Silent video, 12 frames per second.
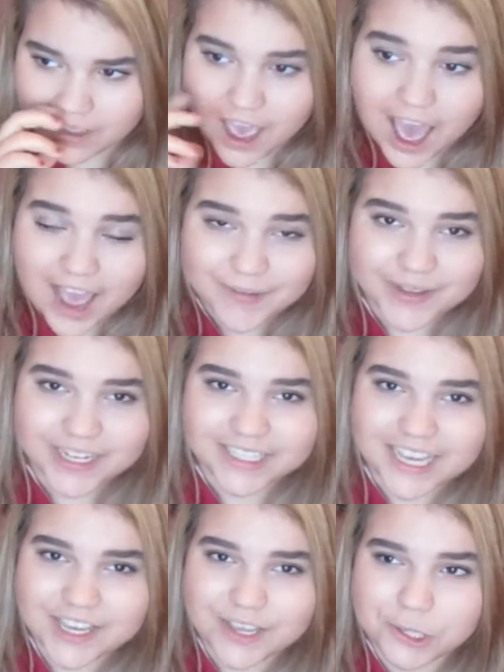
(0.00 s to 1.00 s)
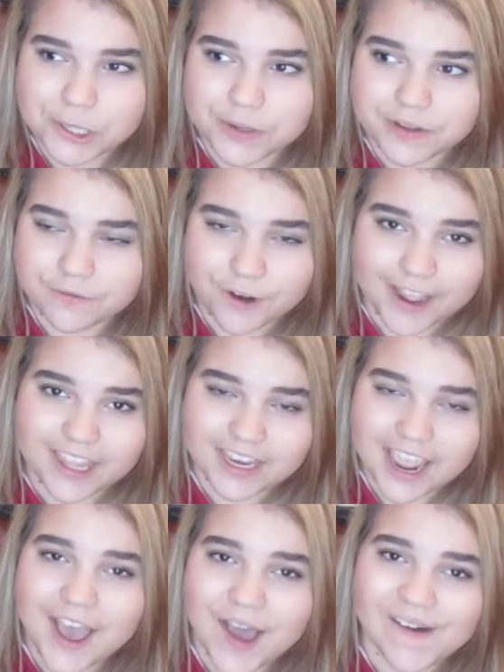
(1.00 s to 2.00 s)
I'm going to take you through it right
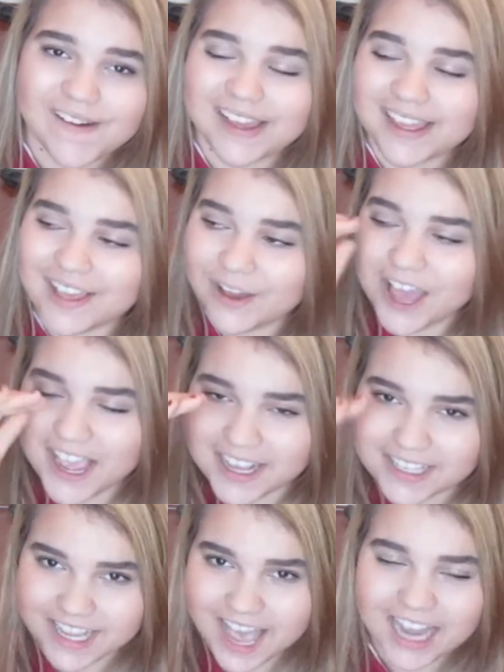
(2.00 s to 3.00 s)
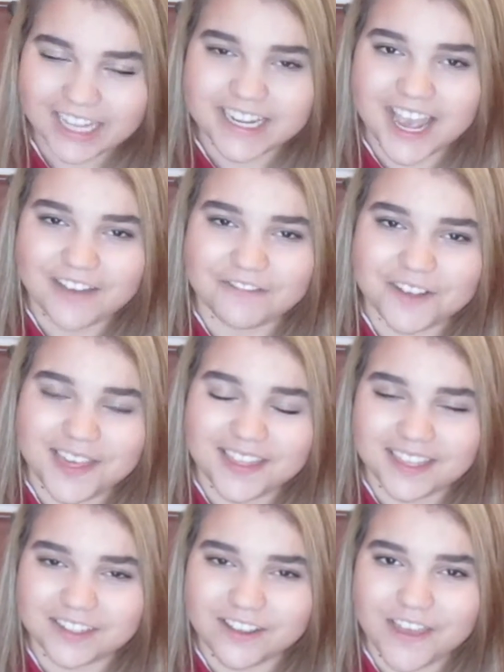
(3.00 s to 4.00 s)
now, exactly everything
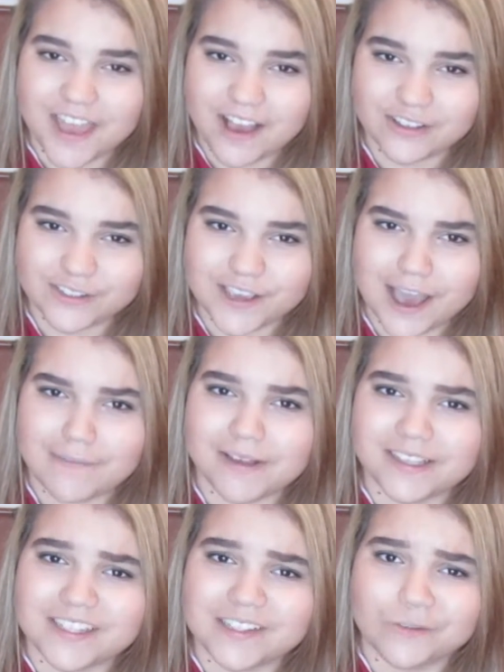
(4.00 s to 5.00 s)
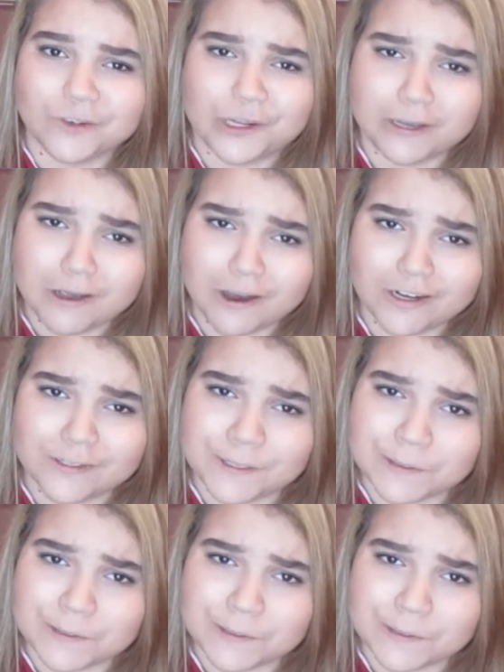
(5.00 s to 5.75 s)
that's on the housing app, because it's really hard to